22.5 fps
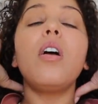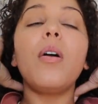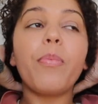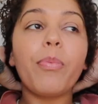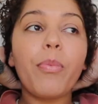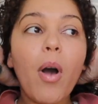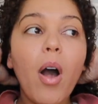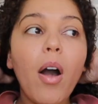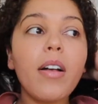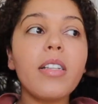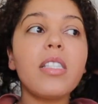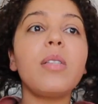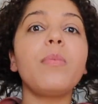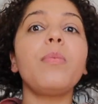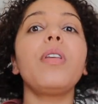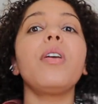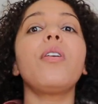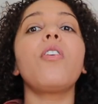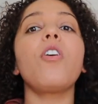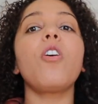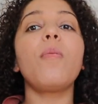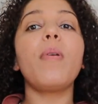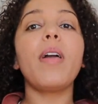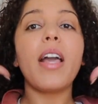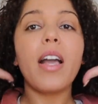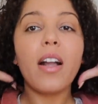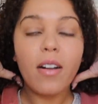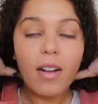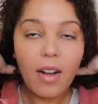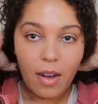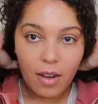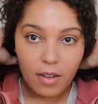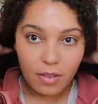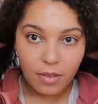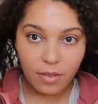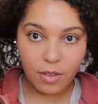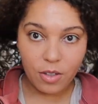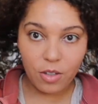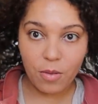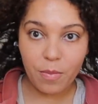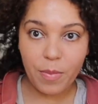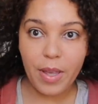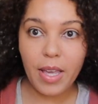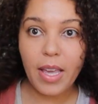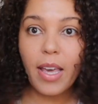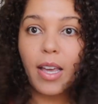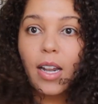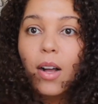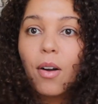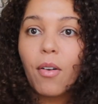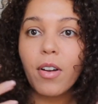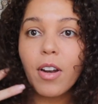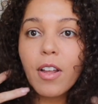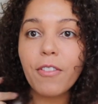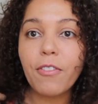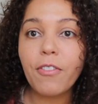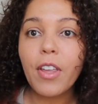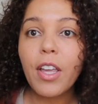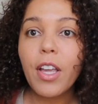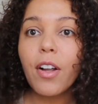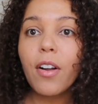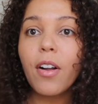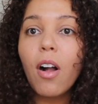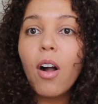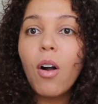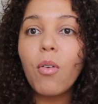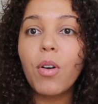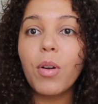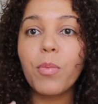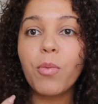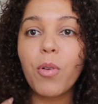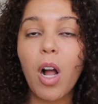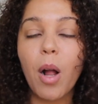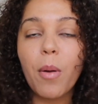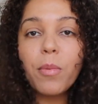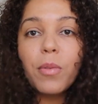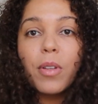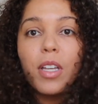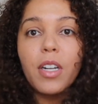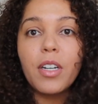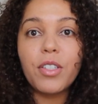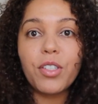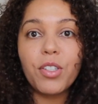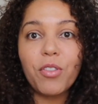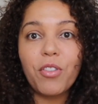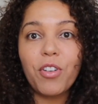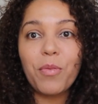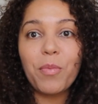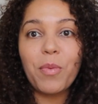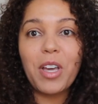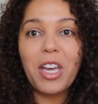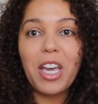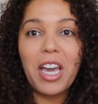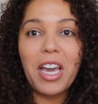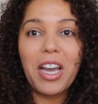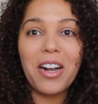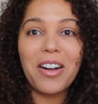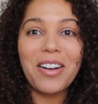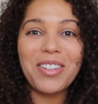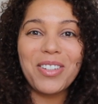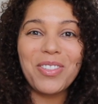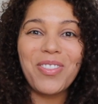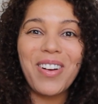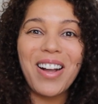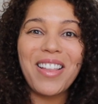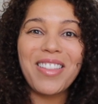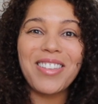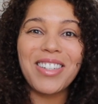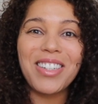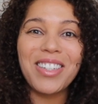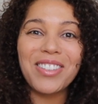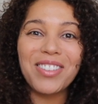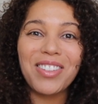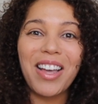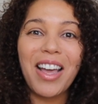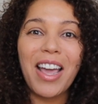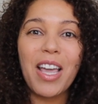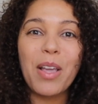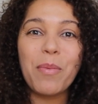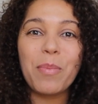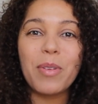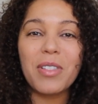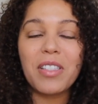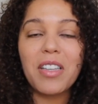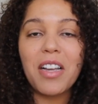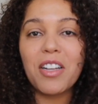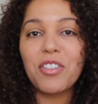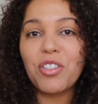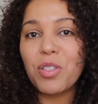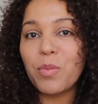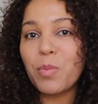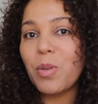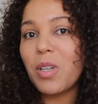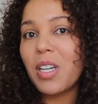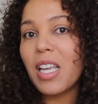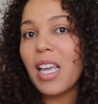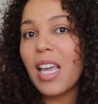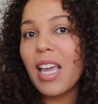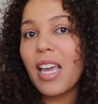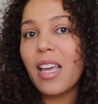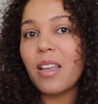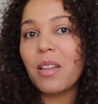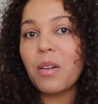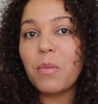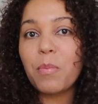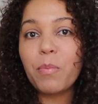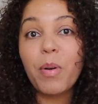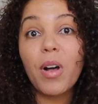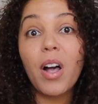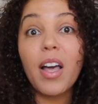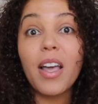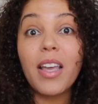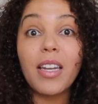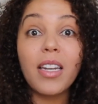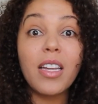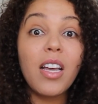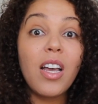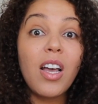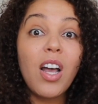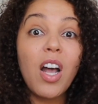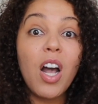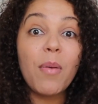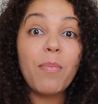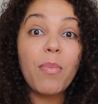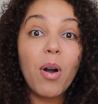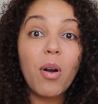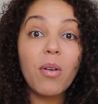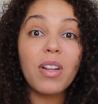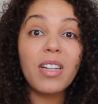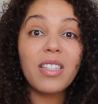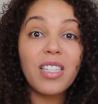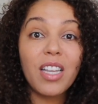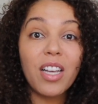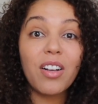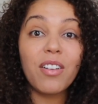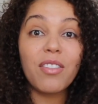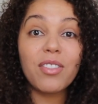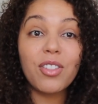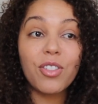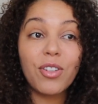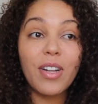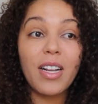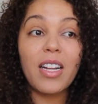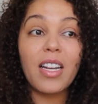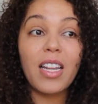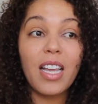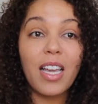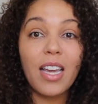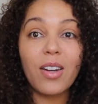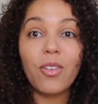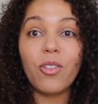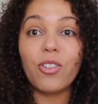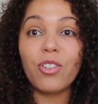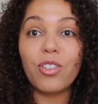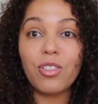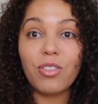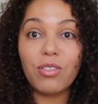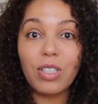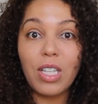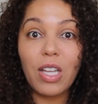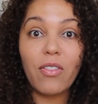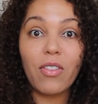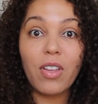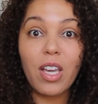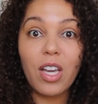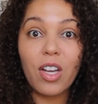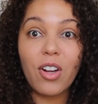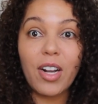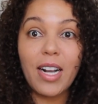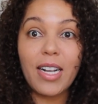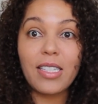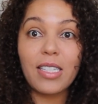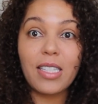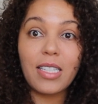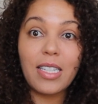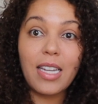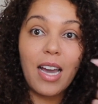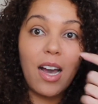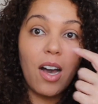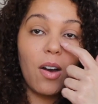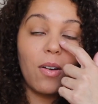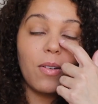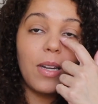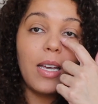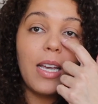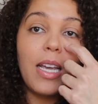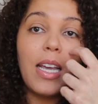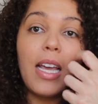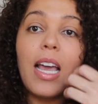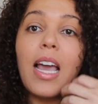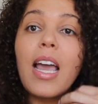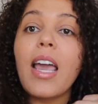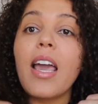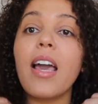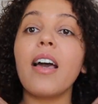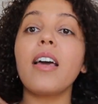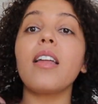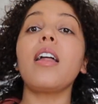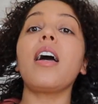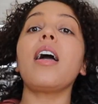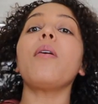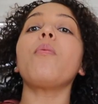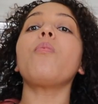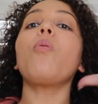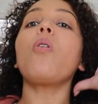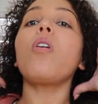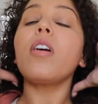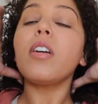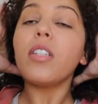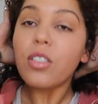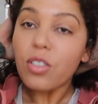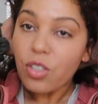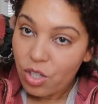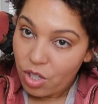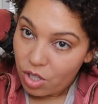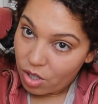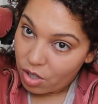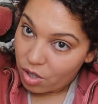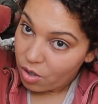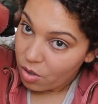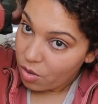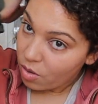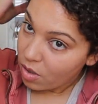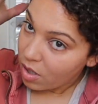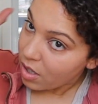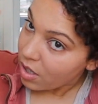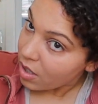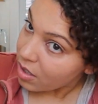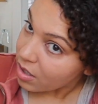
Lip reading: possibly grow my hair out a little bit. I want to figure out what properly to do with my hair in a way that I like, besides just putting it in a bun, a ponytail, straightening it, or just leaving it crazy down. And I want to